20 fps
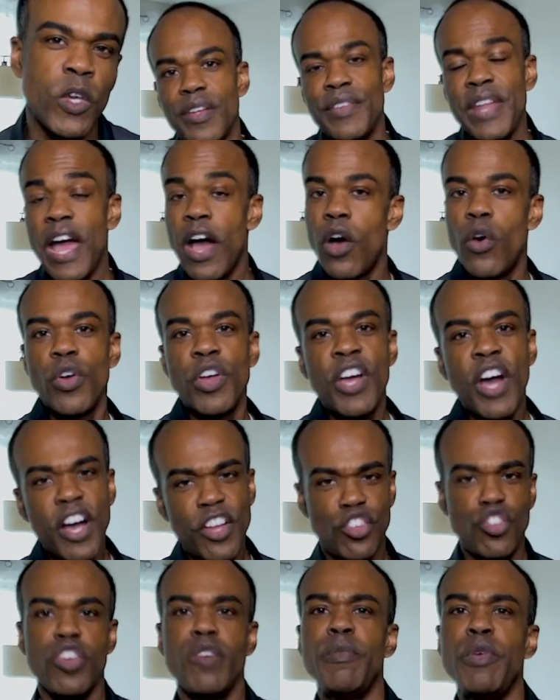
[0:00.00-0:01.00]
Now,
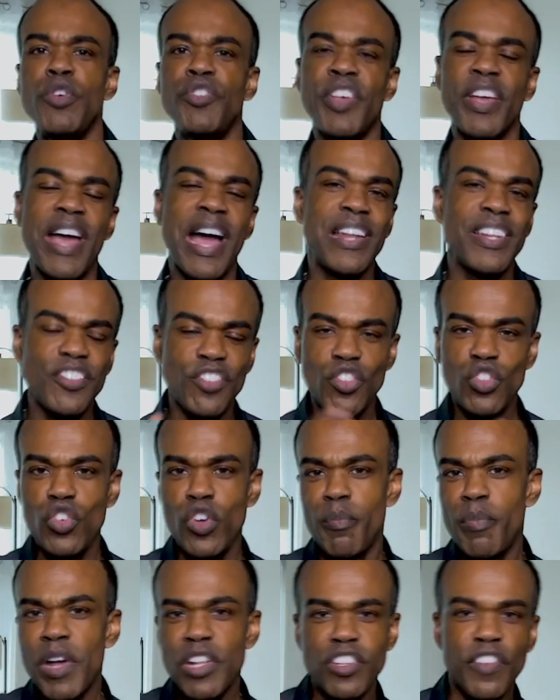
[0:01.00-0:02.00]
country music. I listened to a
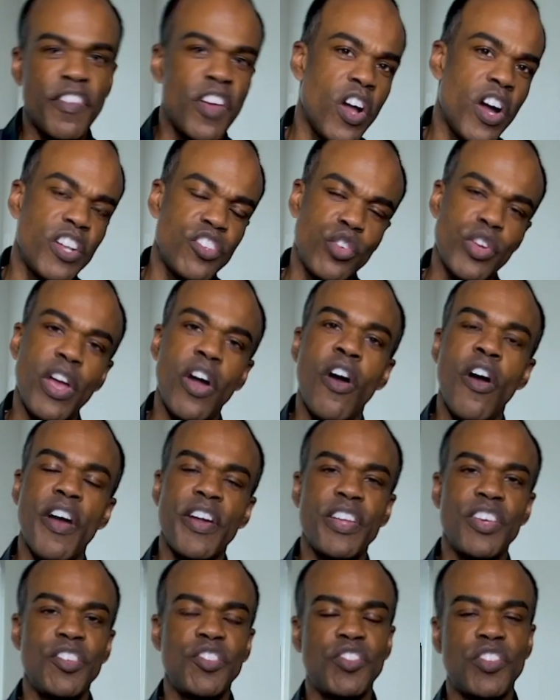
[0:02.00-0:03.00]
bunch of country
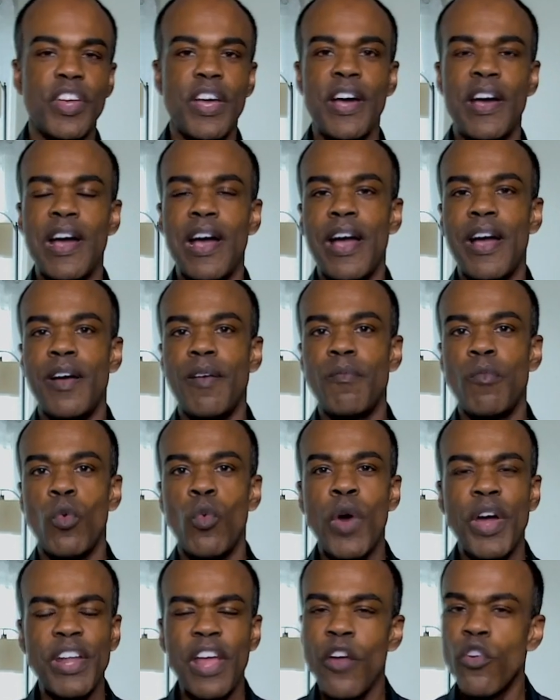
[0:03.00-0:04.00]
artists.
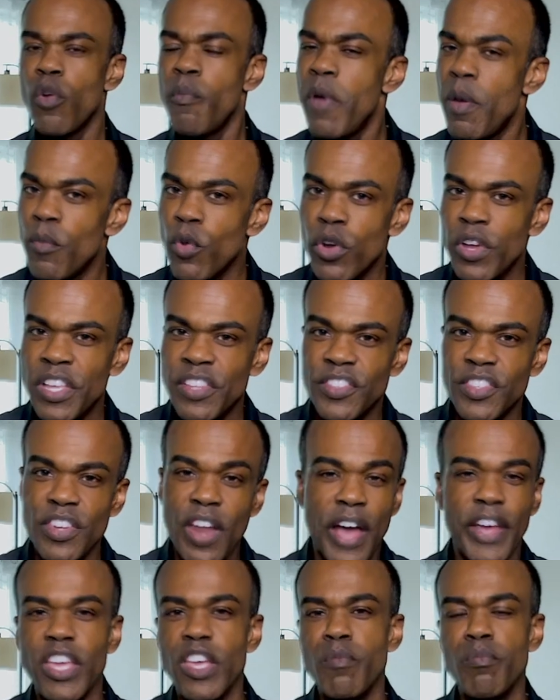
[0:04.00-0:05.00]
One I remember is
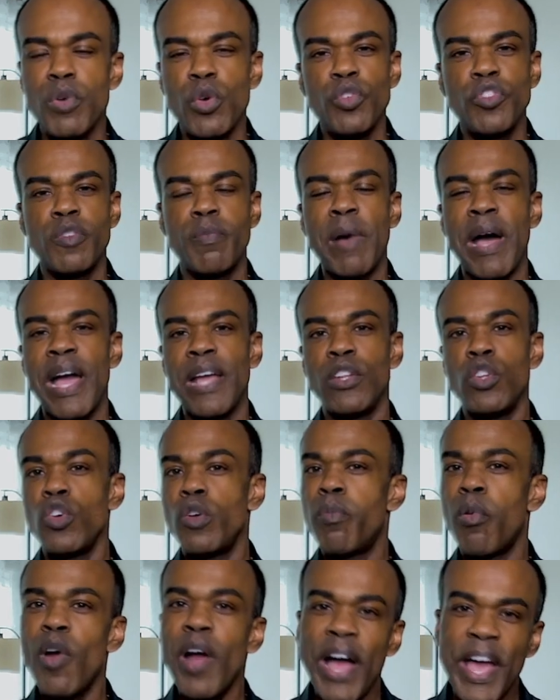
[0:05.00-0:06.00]
Knocking Boots by Luke
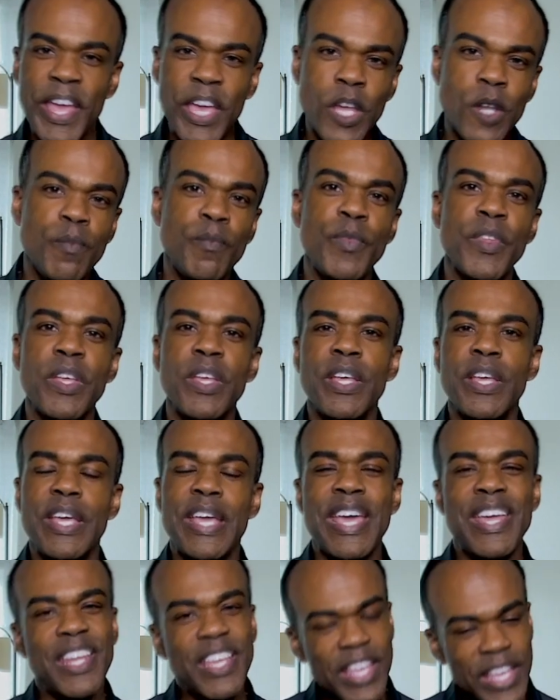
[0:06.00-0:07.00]
Bryan.
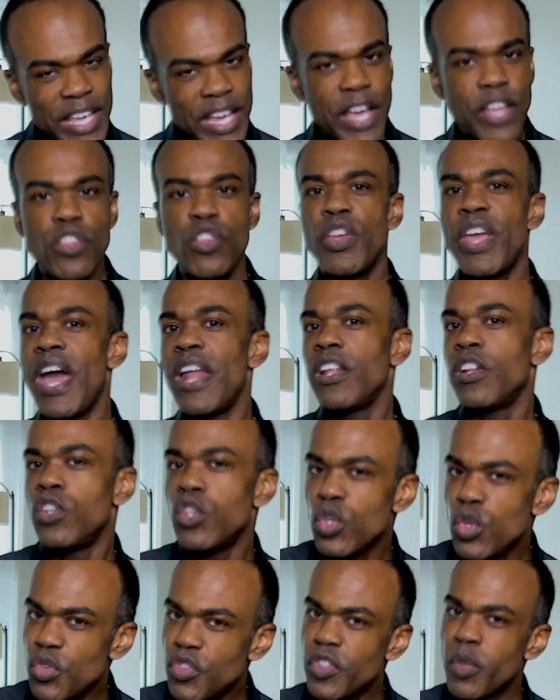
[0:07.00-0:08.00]
And again, you kind of
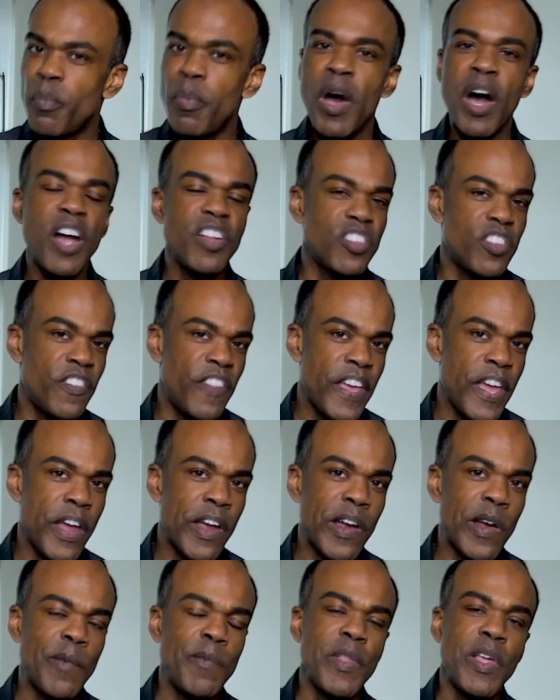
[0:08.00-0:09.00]
lose the punch
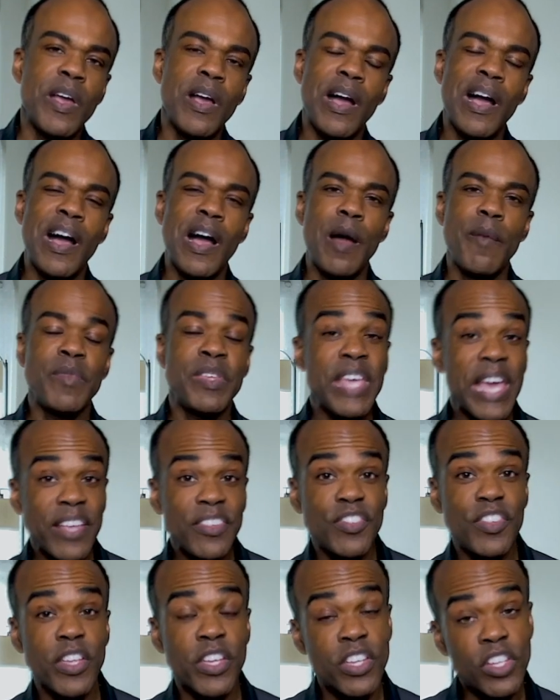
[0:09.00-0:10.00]
there.
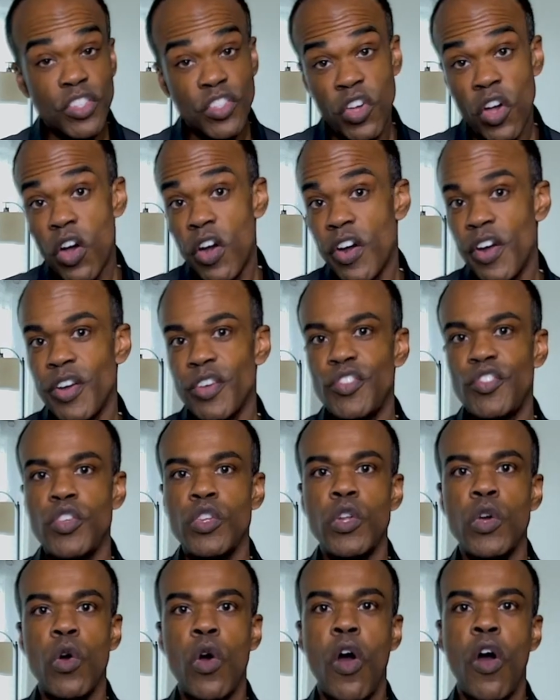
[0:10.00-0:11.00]
Yes, the guitars, you
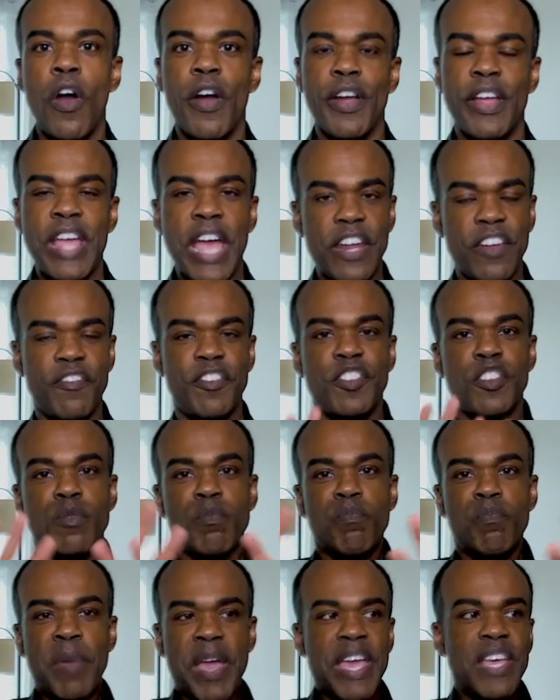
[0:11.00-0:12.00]
know, are kind of
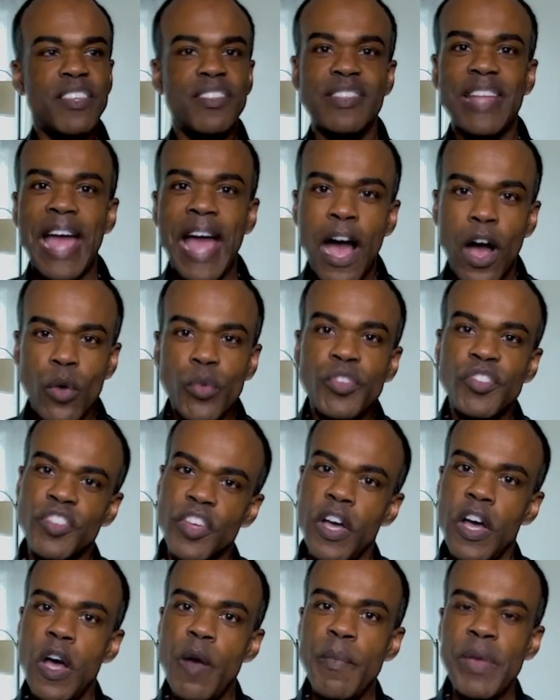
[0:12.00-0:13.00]
spaced out
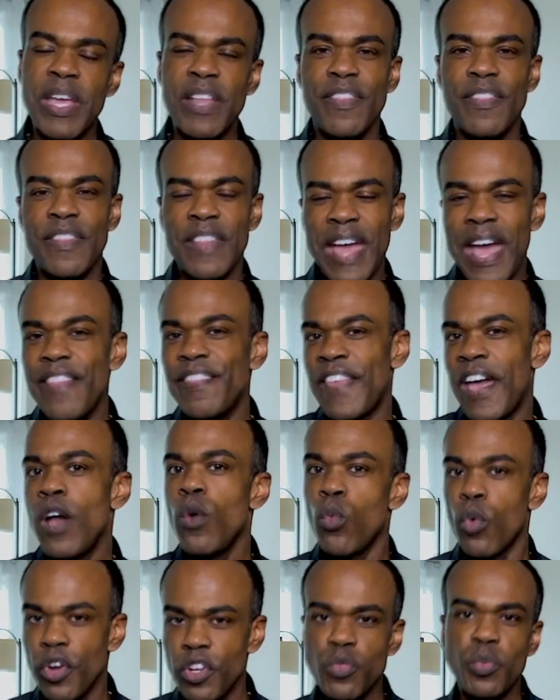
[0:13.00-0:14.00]
some, and
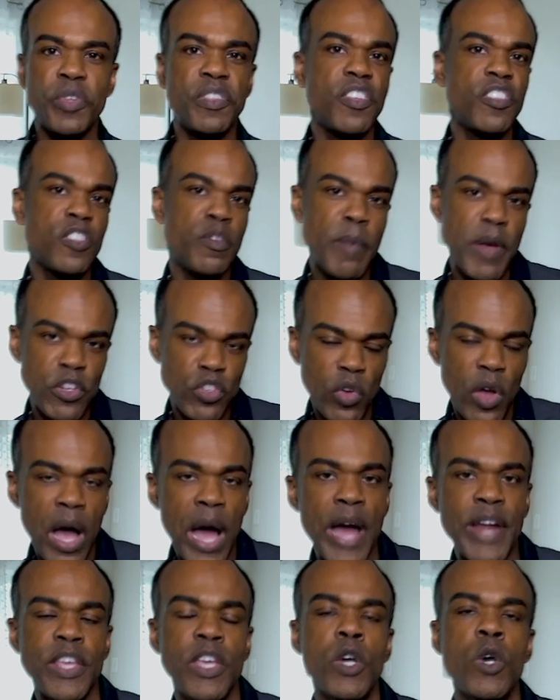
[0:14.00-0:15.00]
that works within spatial
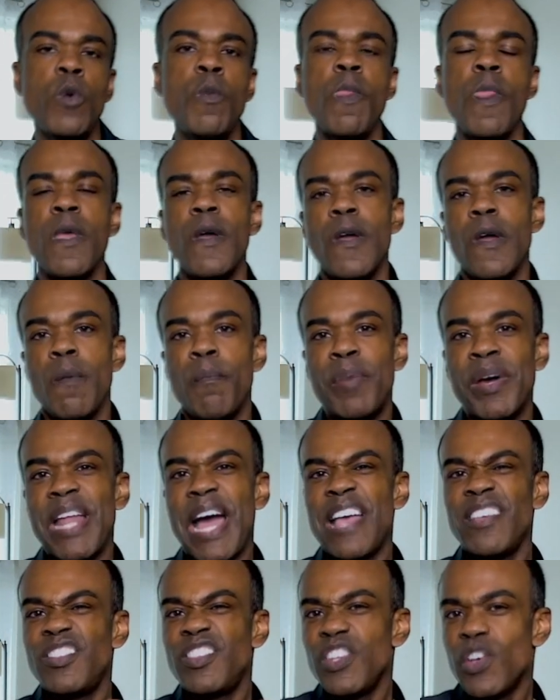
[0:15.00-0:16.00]
audio, but
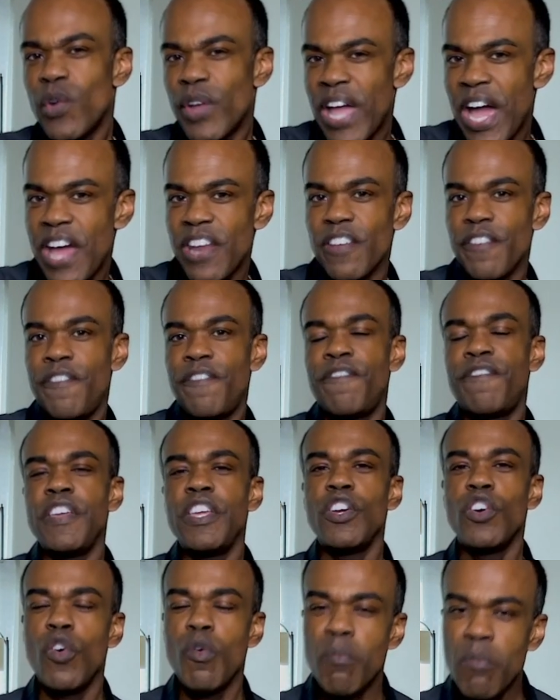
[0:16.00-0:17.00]
I still kind of
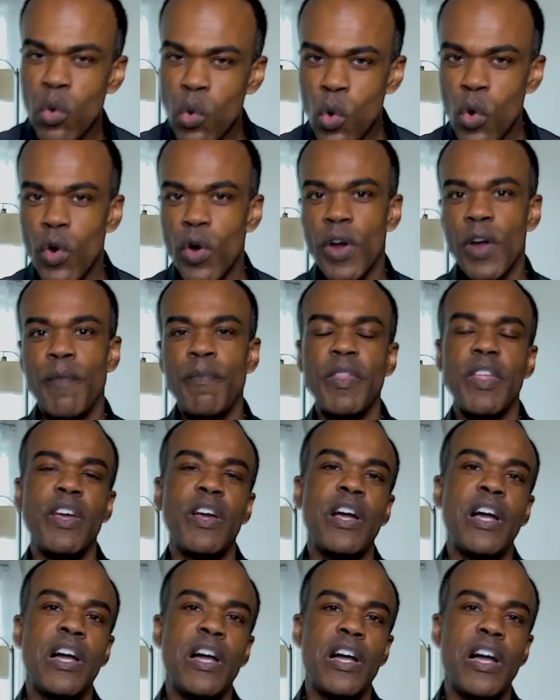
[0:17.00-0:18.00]
feel more
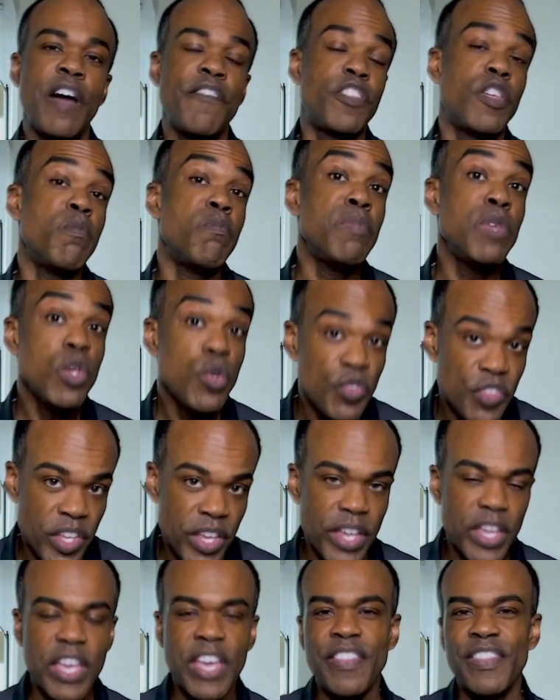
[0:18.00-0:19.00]
of the
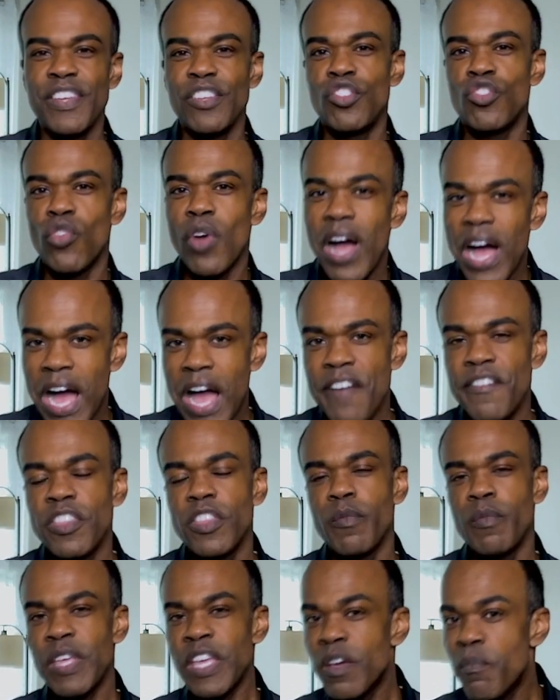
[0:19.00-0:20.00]
music and the drive and
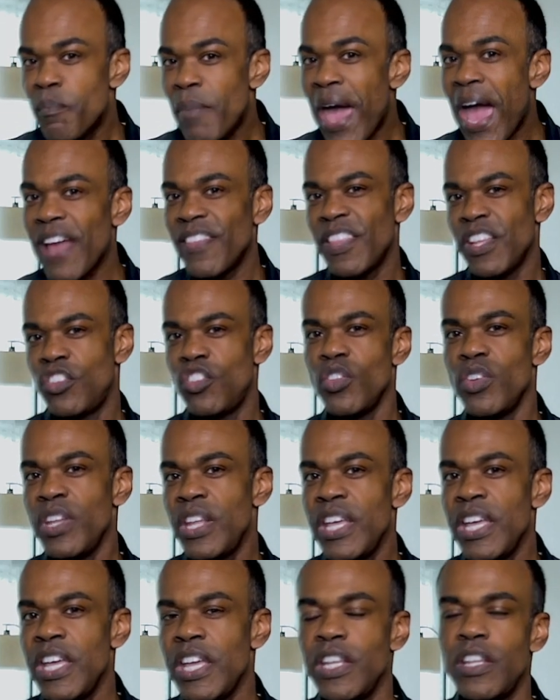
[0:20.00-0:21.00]
the impact that you
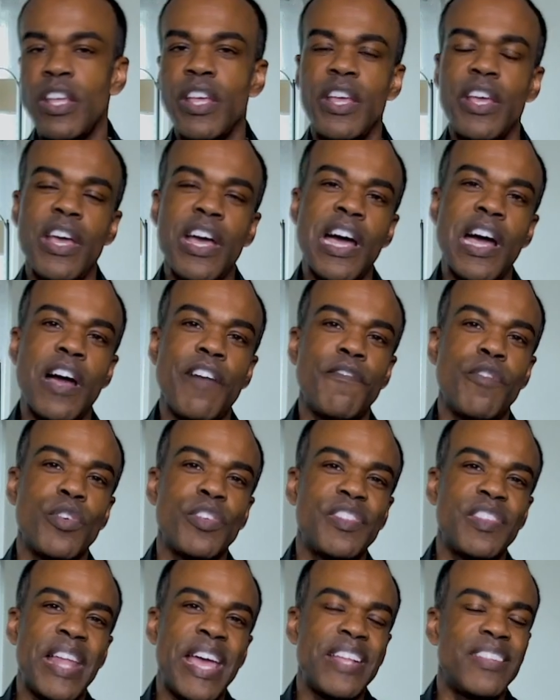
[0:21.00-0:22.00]
need for
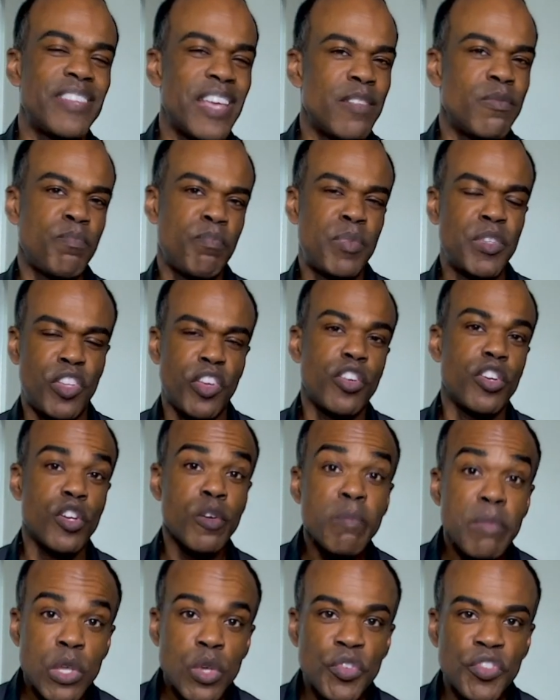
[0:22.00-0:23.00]
like that particular
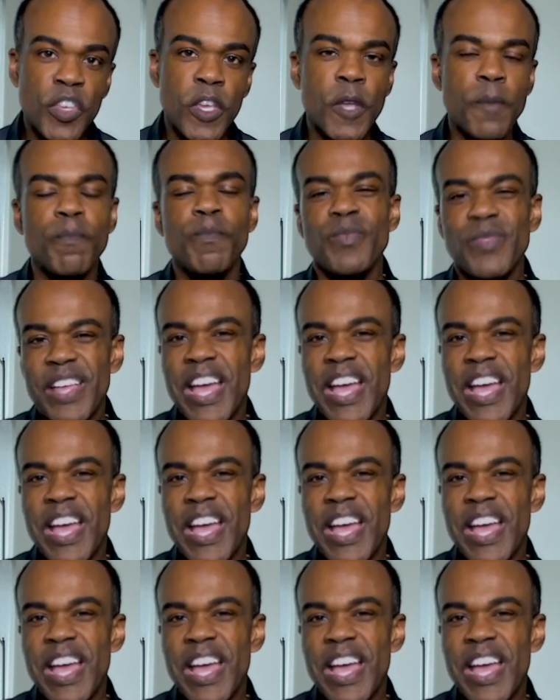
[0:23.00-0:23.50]
music.